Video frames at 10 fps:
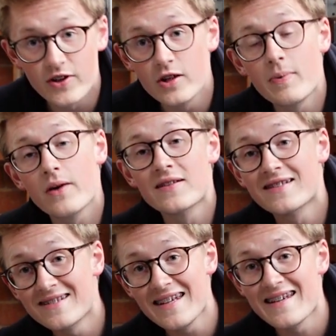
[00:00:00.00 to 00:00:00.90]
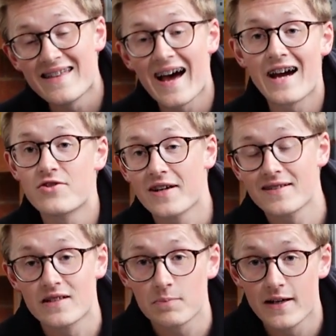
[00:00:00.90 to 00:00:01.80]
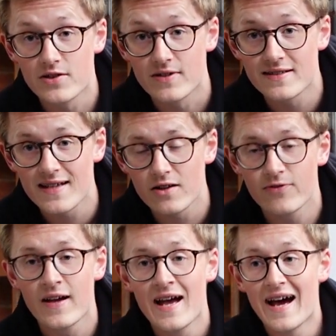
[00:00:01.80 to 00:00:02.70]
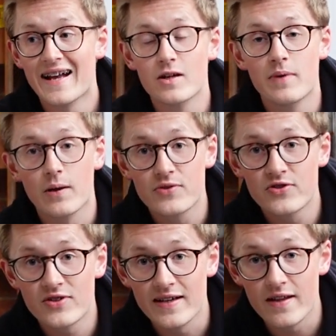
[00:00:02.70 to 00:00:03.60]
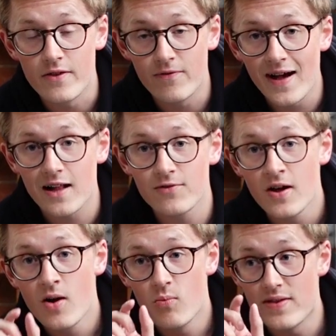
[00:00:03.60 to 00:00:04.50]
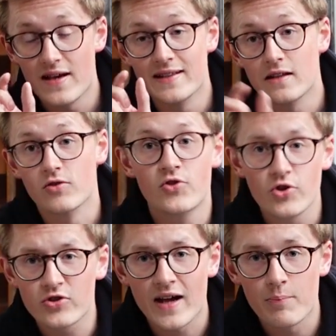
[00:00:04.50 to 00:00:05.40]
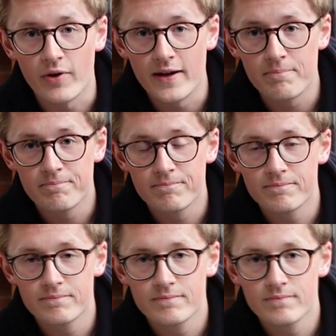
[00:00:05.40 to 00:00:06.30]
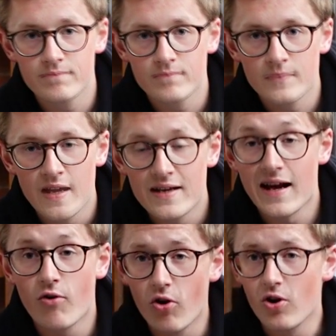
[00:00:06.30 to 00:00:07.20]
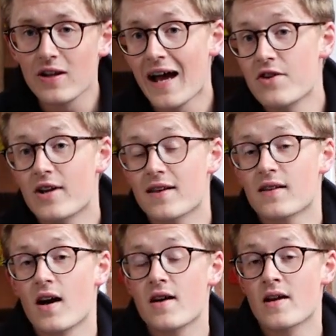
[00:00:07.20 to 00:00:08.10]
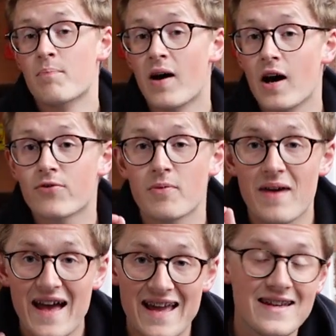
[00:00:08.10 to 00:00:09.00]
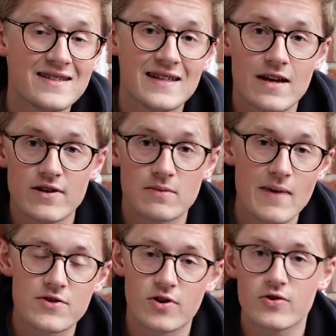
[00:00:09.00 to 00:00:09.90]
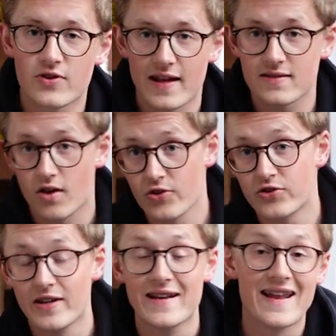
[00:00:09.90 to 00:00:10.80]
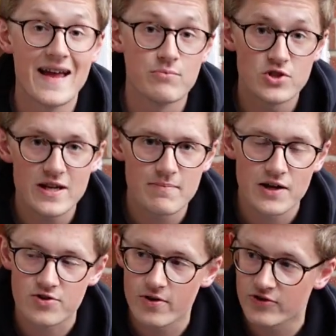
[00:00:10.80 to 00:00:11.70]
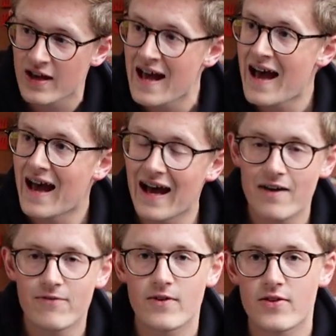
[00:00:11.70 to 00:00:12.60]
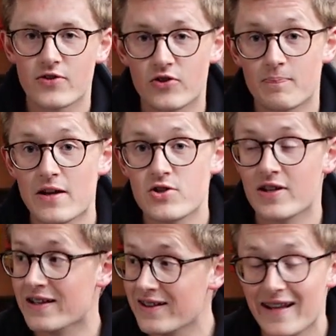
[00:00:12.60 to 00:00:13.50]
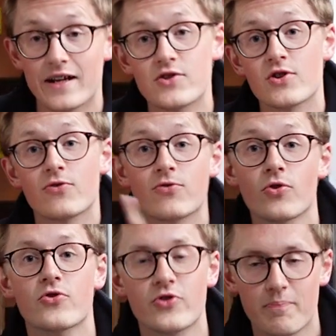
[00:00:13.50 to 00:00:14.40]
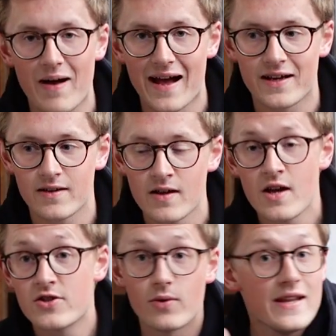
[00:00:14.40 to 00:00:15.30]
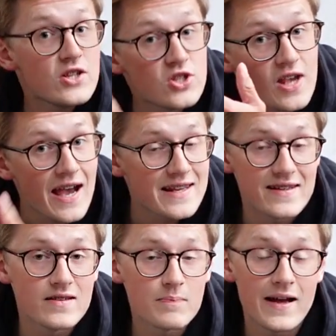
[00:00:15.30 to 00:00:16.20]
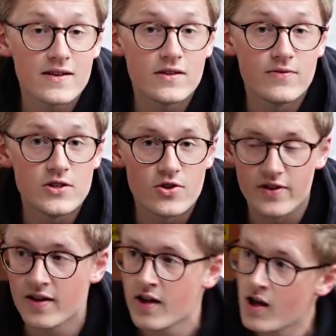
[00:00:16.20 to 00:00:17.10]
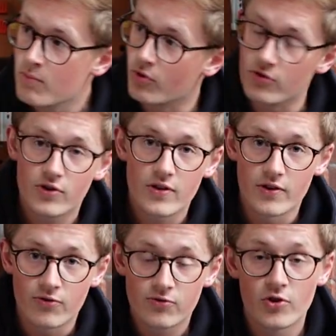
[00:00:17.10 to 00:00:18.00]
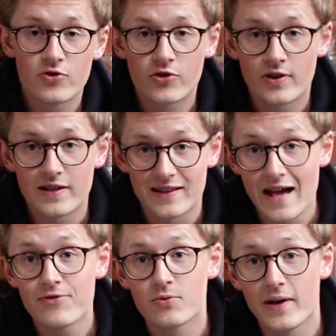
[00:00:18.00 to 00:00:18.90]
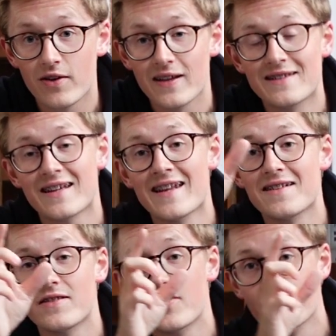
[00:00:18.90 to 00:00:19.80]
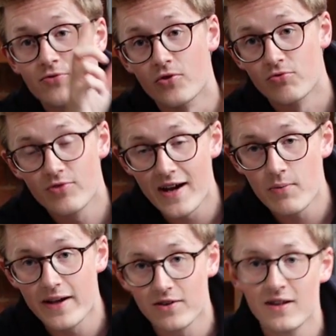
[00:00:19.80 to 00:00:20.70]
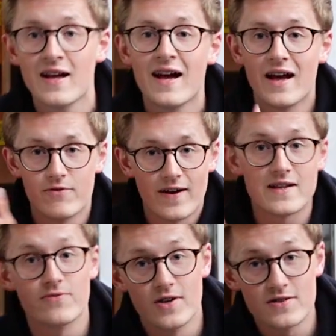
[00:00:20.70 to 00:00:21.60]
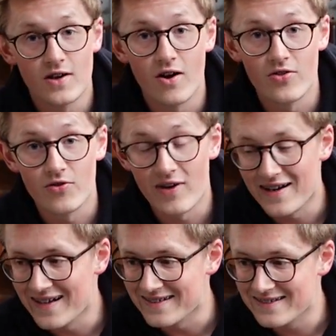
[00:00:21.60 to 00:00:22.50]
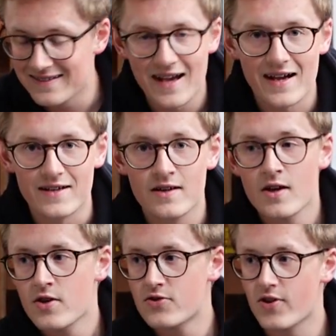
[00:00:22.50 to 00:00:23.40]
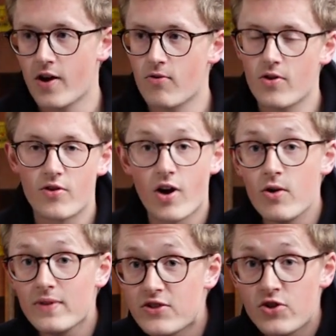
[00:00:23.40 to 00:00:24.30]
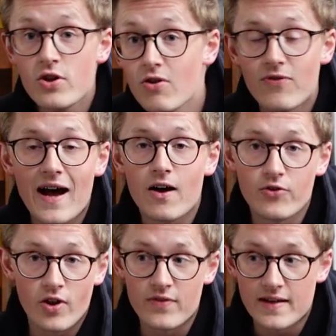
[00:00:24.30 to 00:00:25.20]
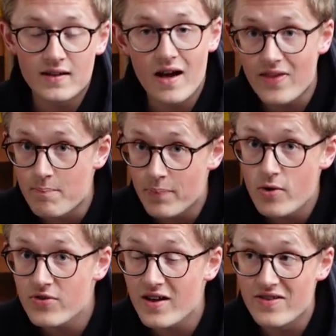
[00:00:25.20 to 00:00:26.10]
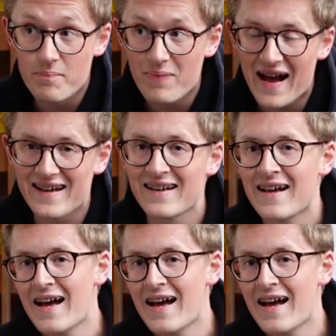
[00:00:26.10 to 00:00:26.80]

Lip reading: and you'll be able to see the Hydragas displacer itself, and you'll be able to see the valve with a little dust cap on it. Now, all Hydragas cars, apart from A-Series Metros, so that's Austin and MG Metros, have the suspension linked front to back. So each side is independent of each other, but the front left wheel is connected to the front rear wheel, and vice versa on the right-hand side. So there are only two valves on this car, they're both at the back.